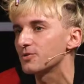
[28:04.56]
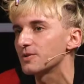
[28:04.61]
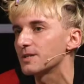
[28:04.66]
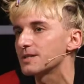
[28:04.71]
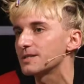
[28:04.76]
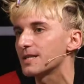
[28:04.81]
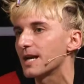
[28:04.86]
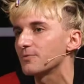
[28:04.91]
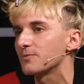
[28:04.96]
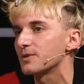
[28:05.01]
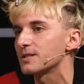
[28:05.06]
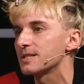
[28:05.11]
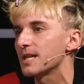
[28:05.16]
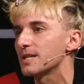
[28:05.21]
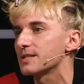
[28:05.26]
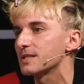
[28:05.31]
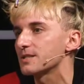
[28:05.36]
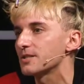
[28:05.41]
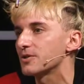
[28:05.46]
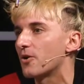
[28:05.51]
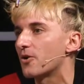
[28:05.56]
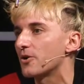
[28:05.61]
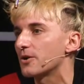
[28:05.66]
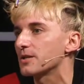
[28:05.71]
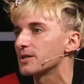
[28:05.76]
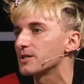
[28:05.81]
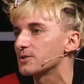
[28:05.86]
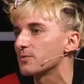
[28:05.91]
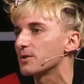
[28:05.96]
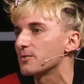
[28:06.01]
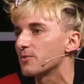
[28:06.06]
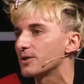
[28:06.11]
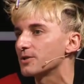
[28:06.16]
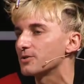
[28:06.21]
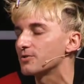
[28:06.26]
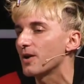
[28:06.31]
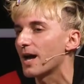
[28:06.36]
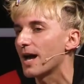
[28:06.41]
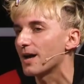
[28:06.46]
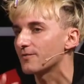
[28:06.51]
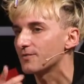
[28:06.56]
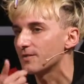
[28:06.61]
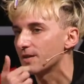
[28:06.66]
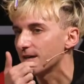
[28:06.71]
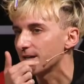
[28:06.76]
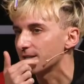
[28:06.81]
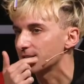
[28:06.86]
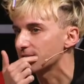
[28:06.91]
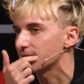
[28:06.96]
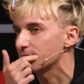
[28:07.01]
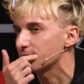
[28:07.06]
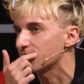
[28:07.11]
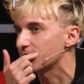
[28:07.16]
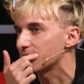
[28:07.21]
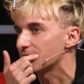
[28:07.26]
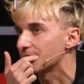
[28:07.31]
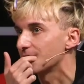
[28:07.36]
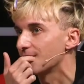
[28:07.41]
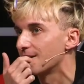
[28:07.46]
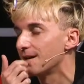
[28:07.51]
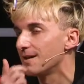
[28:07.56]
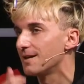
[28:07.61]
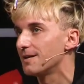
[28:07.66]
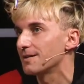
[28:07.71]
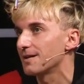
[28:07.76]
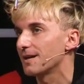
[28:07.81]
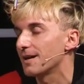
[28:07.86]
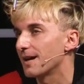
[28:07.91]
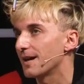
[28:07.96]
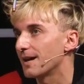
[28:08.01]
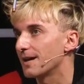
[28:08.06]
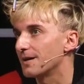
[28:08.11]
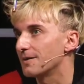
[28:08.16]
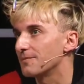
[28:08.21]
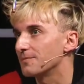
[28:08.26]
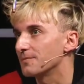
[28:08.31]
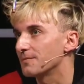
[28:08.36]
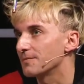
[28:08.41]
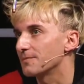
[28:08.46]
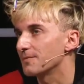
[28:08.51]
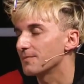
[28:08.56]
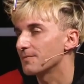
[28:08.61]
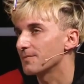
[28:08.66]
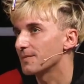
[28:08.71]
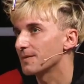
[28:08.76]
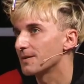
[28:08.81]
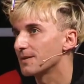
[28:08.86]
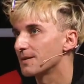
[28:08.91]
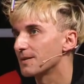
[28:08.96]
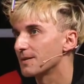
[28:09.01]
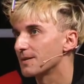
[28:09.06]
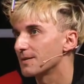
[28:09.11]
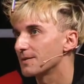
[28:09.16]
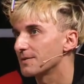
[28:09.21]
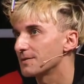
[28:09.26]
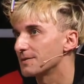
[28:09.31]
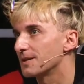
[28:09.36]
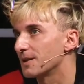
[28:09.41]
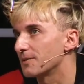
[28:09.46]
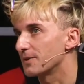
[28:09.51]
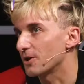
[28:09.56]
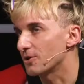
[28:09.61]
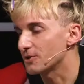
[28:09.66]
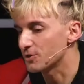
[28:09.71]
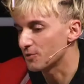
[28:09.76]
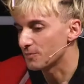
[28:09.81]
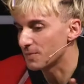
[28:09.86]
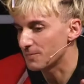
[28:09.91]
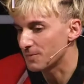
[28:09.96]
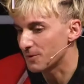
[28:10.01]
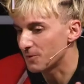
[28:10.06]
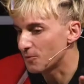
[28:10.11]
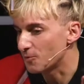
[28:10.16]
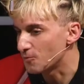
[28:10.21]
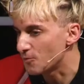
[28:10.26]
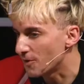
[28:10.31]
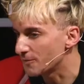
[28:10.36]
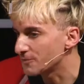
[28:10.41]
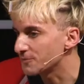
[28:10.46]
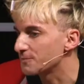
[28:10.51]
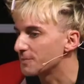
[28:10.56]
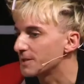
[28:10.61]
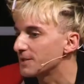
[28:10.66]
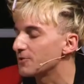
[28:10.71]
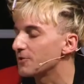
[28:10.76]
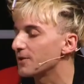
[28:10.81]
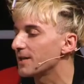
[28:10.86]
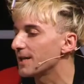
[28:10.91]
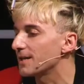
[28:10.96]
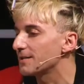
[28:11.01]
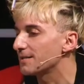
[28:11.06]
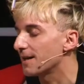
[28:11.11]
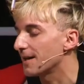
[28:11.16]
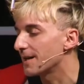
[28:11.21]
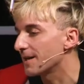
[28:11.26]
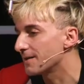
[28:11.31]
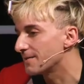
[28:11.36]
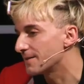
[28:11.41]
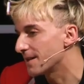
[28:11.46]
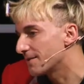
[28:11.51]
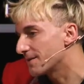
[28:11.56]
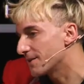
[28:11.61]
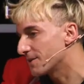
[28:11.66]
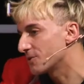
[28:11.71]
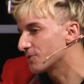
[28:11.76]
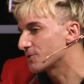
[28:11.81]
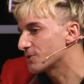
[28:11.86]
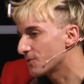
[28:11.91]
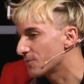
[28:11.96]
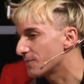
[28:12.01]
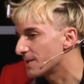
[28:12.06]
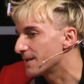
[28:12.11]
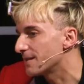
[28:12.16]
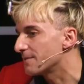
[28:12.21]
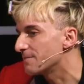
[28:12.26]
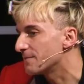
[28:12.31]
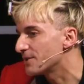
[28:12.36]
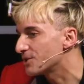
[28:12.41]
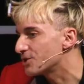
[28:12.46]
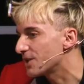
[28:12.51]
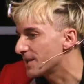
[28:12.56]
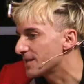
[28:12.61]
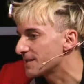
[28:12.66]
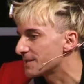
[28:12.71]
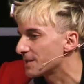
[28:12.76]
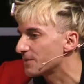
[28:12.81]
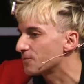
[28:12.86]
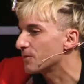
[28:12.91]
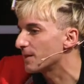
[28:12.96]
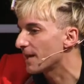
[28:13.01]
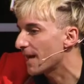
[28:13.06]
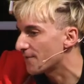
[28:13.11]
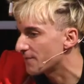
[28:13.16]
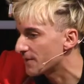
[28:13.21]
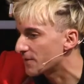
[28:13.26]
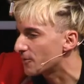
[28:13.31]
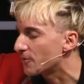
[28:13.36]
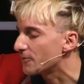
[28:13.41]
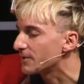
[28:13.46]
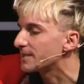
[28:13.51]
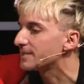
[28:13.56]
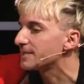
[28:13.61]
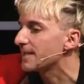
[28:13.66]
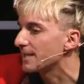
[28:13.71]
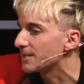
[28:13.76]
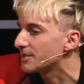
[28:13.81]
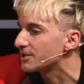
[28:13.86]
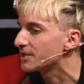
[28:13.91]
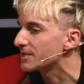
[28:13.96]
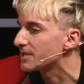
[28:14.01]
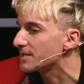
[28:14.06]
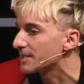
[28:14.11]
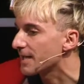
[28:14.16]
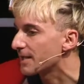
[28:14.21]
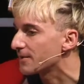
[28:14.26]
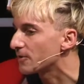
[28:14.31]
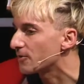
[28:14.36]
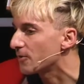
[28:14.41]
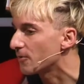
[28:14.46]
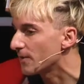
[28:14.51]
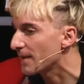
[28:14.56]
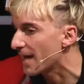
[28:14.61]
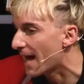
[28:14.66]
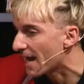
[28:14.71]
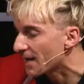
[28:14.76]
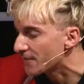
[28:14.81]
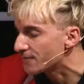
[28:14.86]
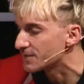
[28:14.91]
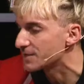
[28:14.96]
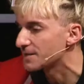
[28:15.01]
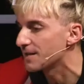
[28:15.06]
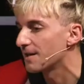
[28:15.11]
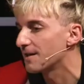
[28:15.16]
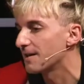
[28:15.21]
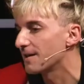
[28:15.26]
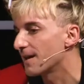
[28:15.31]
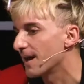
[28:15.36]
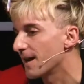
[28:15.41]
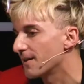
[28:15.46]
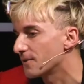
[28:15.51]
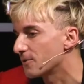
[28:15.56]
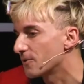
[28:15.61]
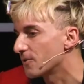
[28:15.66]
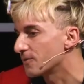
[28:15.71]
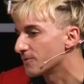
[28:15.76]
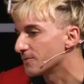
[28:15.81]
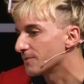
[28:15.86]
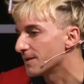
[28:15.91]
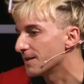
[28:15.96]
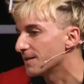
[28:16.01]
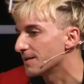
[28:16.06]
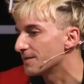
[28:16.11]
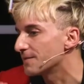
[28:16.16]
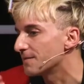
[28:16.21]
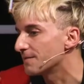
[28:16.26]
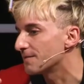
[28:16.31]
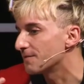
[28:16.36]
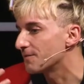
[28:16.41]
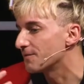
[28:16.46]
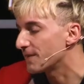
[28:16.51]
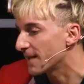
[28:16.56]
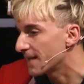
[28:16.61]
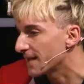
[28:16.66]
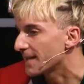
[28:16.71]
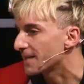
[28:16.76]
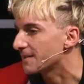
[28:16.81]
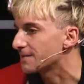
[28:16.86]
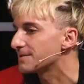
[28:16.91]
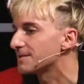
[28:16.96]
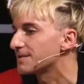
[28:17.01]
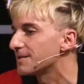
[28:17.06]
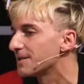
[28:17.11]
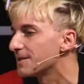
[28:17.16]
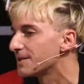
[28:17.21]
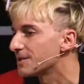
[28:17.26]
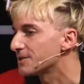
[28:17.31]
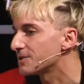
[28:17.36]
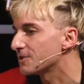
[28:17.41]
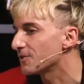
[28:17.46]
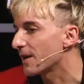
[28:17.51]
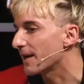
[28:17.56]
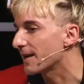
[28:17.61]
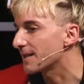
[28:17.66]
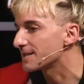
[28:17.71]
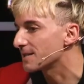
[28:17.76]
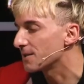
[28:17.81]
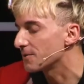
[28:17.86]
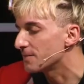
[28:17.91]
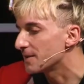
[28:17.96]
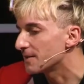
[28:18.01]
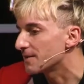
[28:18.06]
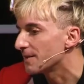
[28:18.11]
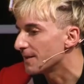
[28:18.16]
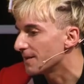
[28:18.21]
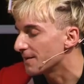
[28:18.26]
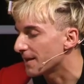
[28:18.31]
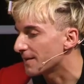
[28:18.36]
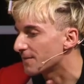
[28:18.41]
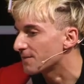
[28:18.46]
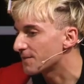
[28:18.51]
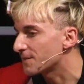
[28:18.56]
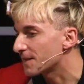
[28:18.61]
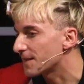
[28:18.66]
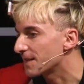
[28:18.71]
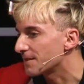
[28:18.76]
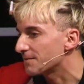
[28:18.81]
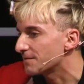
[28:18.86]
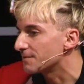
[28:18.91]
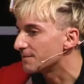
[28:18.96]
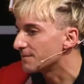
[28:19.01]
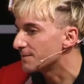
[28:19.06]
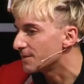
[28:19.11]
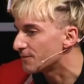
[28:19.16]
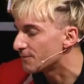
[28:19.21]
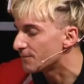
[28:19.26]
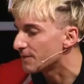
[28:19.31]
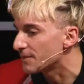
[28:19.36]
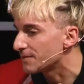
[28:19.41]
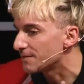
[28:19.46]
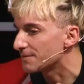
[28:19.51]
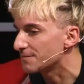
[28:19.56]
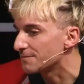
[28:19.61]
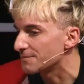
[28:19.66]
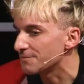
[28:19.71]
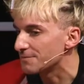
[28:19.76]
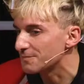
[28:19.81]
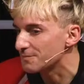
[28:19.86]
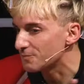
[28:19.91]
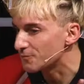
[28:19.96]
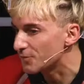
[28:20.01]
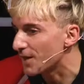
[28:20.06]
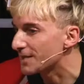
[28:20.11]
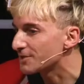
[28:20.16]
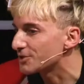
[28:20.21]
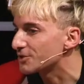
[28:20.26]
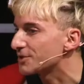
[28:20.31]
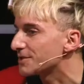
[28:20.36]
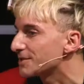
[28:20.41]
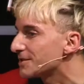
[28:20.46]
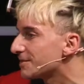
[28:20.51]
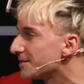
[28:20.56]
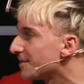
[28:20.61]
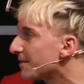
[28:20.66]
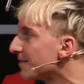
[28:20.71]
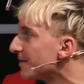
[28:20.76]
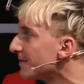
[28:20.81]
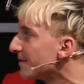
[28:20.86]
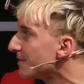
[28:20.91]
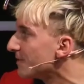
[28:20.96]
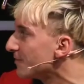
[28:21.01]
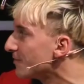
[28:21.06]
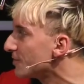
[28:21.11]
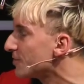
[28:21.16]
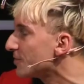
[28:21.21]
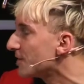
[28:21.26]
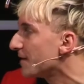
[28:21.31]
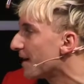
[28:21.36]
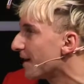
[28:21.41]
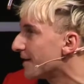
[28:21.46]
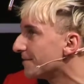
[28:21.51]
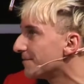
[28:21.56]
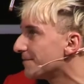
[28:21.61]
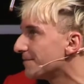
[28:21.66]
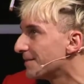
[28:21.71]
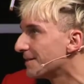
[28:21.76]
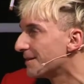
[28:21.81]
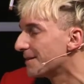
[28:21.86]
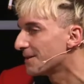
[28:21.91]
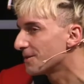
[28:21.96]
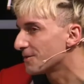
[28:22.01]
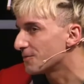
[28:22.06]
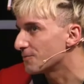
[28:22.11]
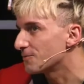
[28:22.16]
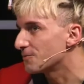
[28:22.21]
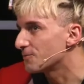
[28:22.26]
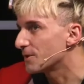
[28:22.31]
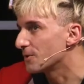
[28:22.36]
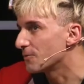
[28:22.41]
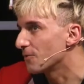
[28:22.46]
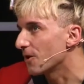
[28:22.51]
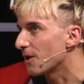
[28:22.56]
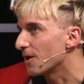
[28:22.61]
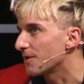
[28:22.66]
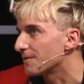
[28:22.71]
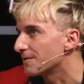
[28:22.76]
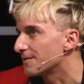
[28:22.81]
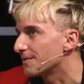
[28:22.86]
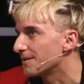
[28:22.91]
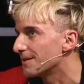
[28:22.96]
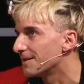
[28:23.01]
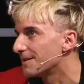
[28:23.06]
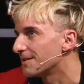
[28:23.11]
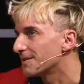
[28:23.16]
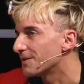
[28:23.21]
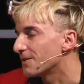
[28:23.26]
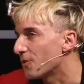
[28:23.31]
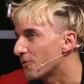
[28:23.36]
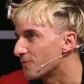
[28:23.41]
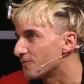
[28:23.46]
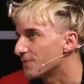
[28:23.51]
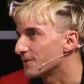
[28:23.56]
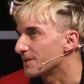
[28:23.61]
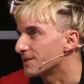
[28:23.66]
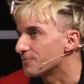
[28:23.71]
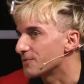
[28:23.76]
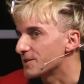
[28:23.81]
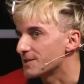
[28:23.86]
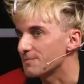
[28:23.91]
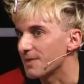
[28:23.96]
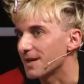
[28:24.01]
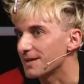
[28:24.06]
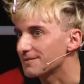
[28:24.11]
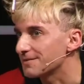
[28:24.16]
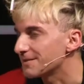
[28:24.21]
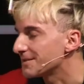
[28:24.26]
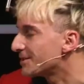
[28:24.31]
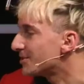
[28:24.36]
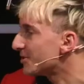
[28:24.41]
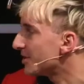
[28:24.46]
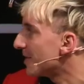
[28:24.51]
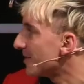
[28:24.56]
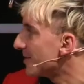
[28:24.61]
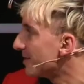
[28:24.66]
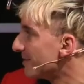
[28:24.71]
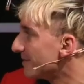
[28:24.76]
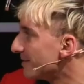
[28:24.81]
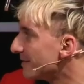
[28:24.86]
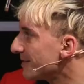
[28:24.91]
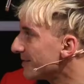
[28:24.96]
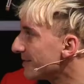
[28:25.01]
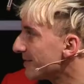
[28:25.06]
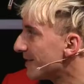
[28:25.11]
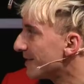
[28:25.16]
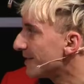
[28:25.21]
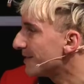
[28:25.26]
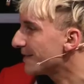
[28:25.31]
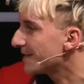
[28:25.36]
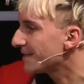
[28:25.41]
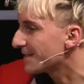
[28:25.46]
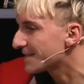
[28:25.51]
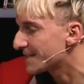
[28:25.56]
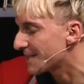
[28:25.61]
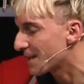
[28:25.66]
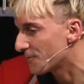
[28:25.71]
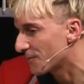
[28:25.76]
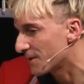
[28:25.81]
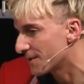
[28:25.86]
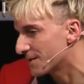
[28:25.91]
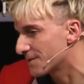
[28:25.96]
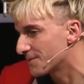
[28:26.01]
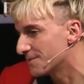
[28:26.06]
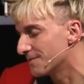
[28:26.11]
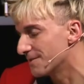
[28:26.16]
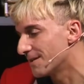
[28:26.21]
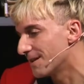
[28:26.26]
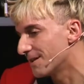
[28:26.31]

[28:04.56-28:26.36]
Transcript: to decide what senses and organs we want to have as a species. There'll be also people who won't be doing it, and then there'll also be machines that will have their own intelligence and their own lives and their own feelings. So I guess there'll be like three different branches in the future, and we will all hopefully respect each other in the same way that,